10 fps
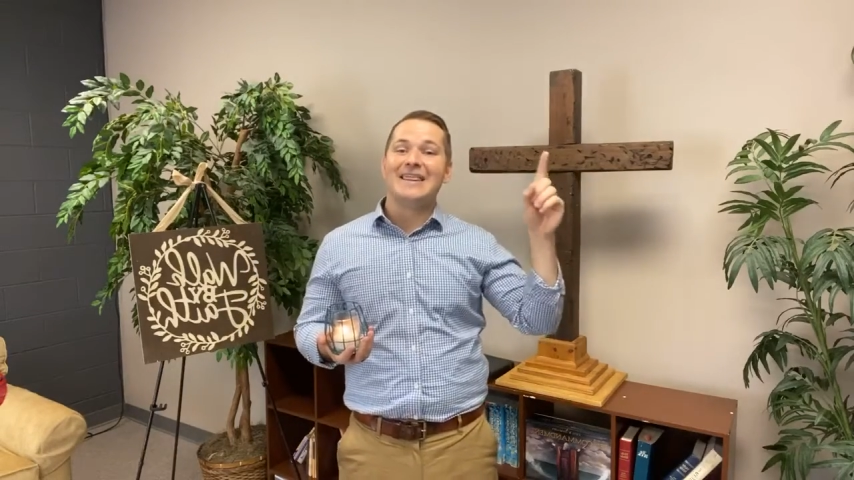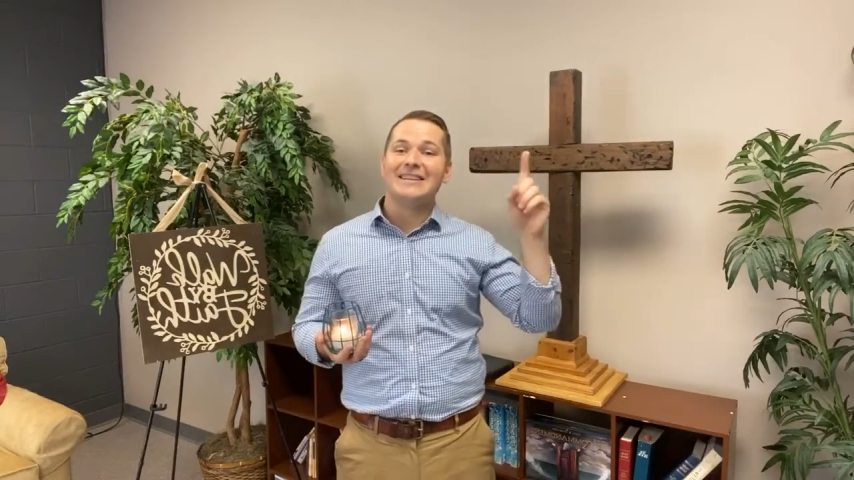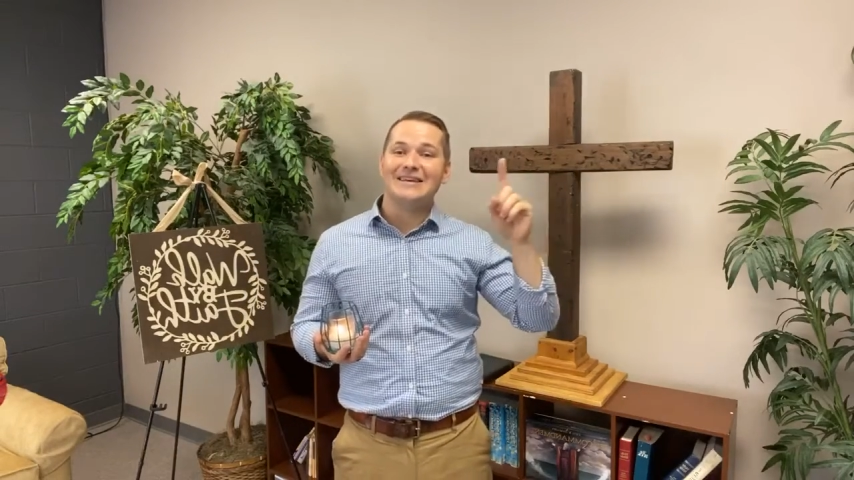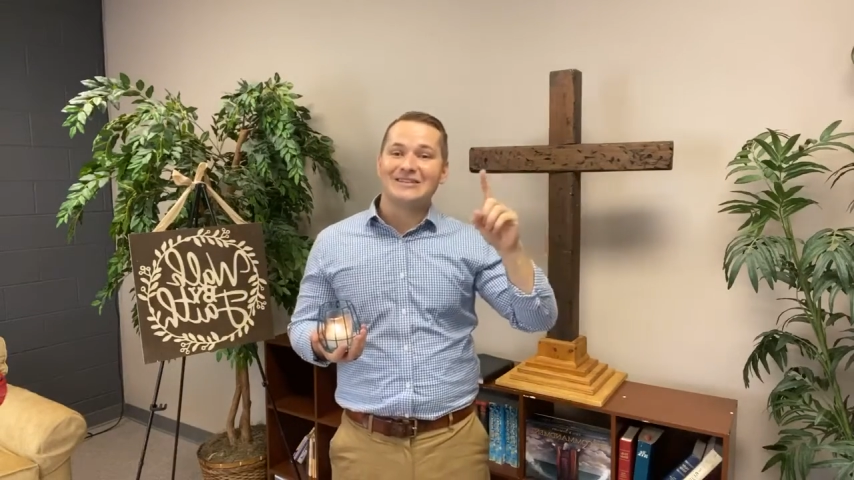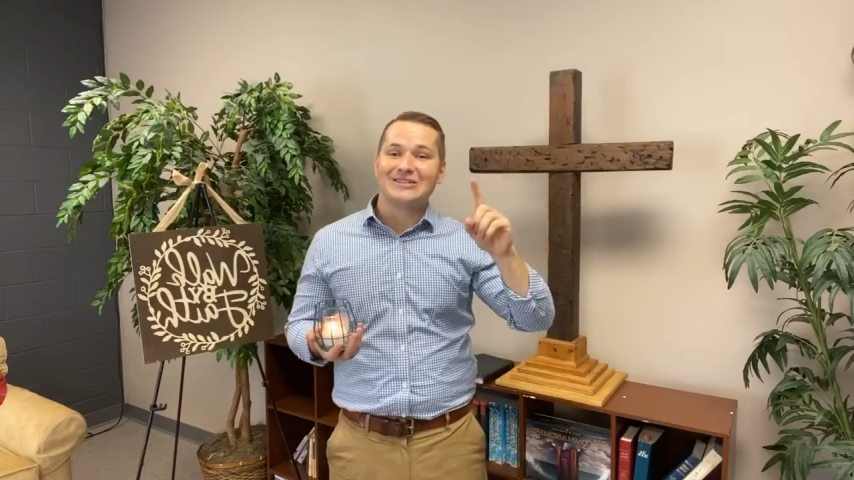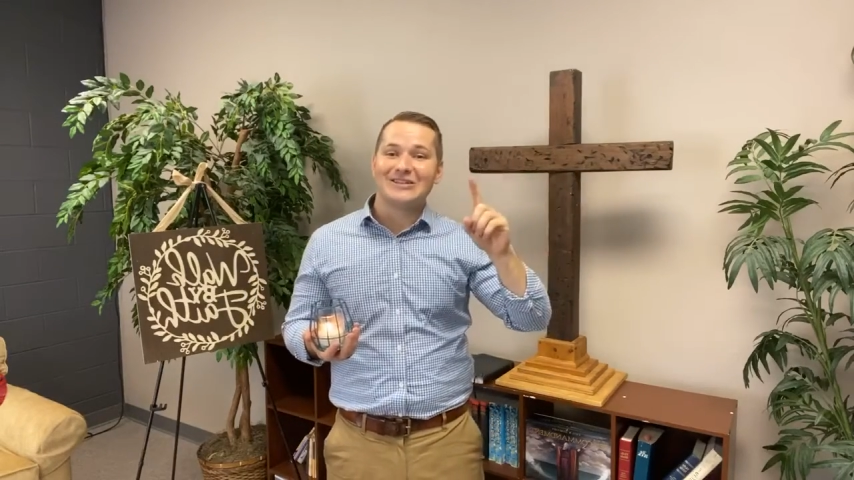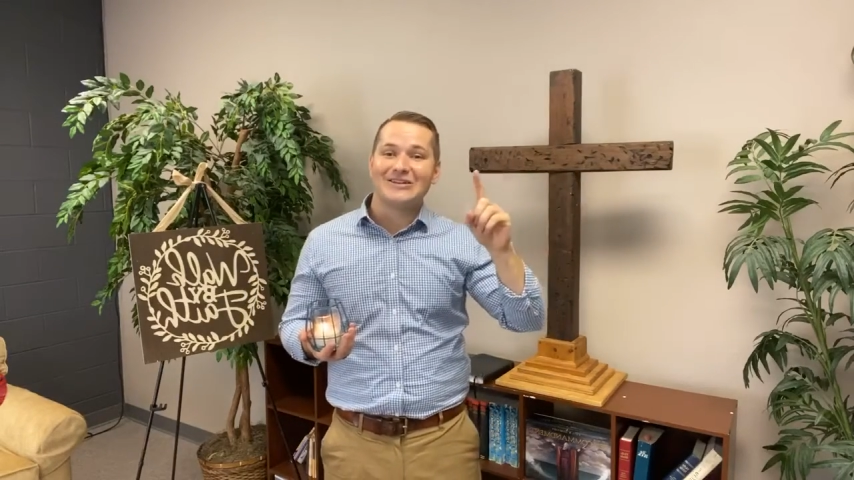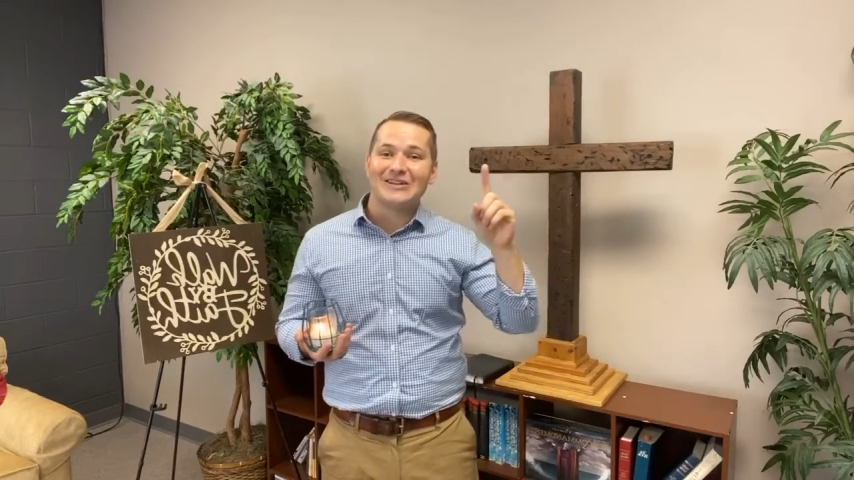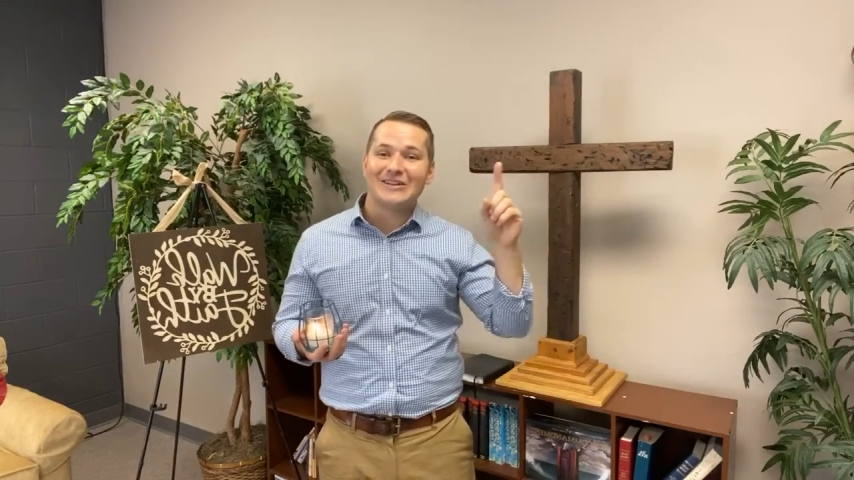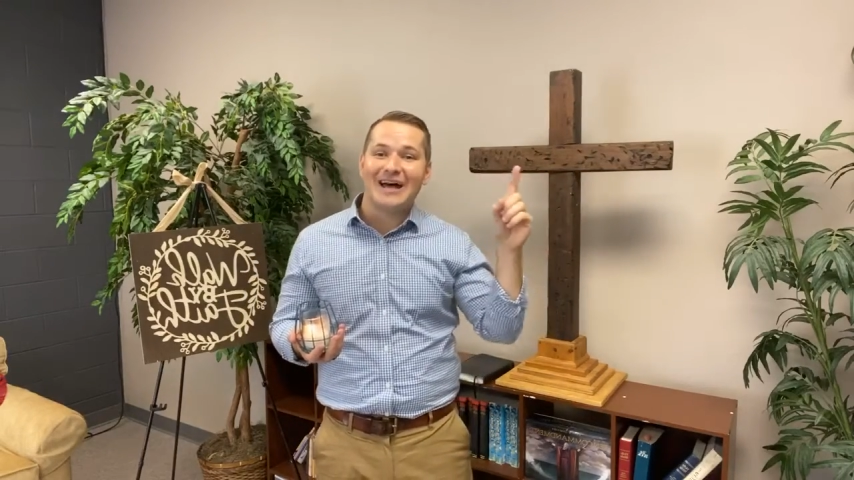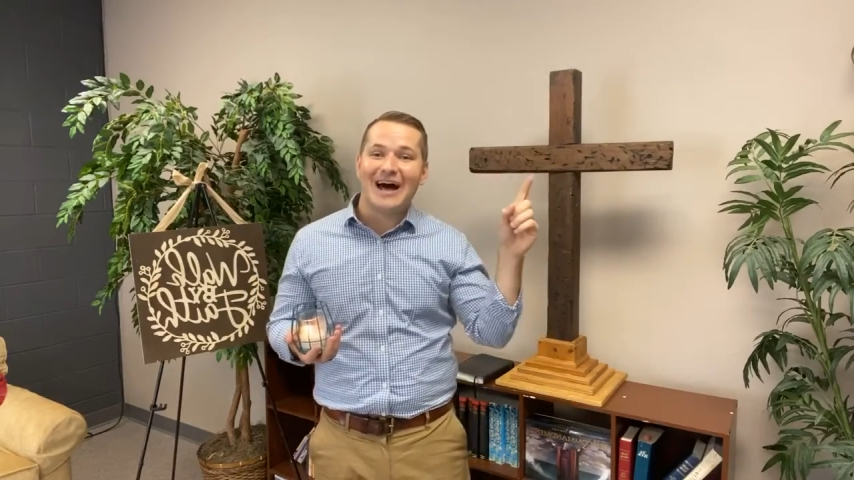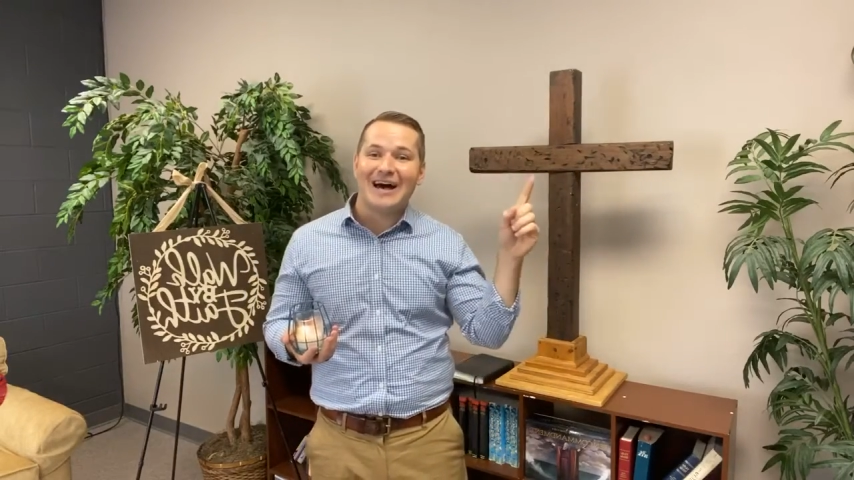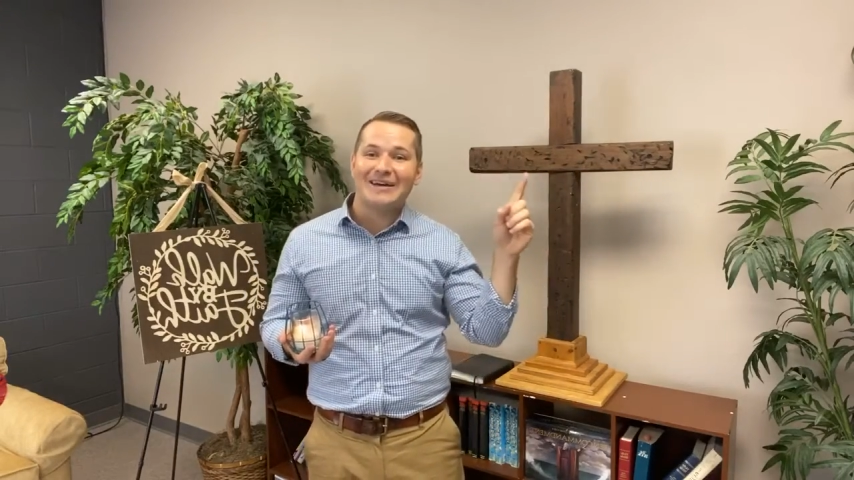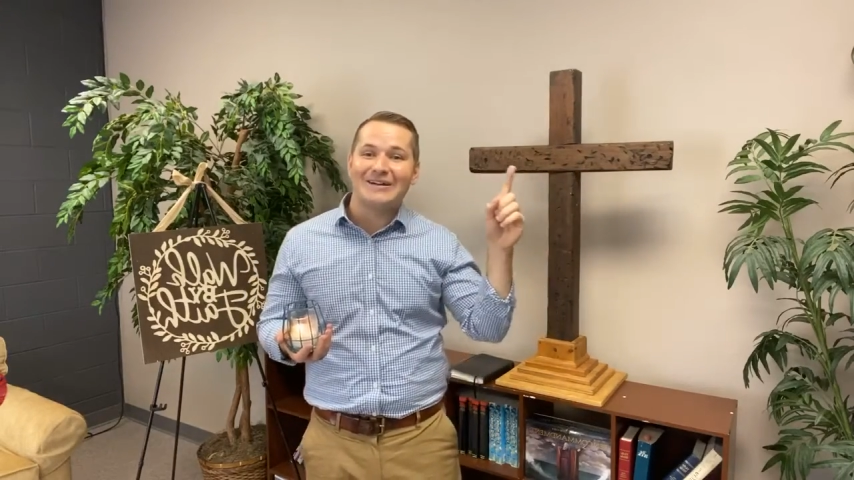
This little light